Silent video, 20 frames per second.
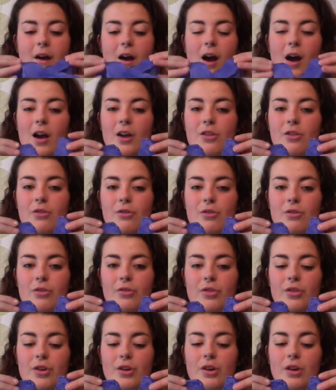I thought
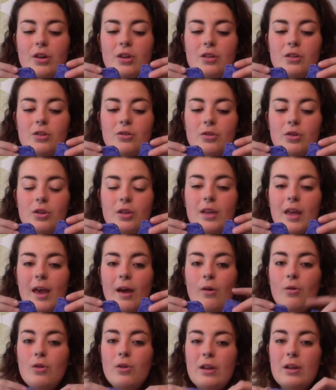that you could get
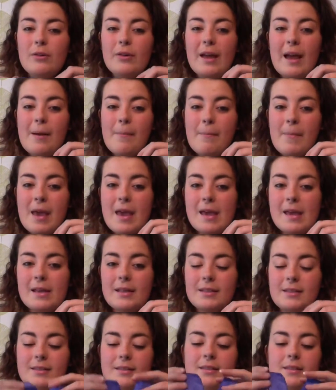all your little
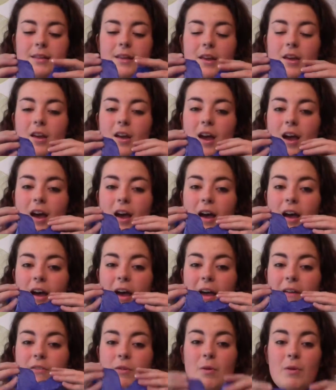campmates,
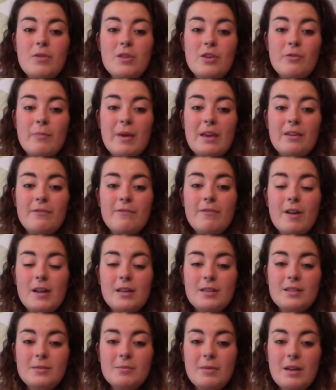everyone that you've made
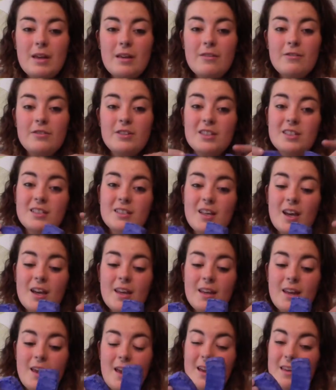friends with, to
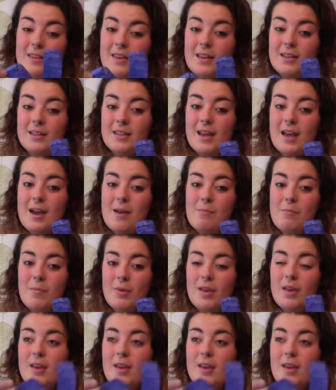sign it at the end of camp,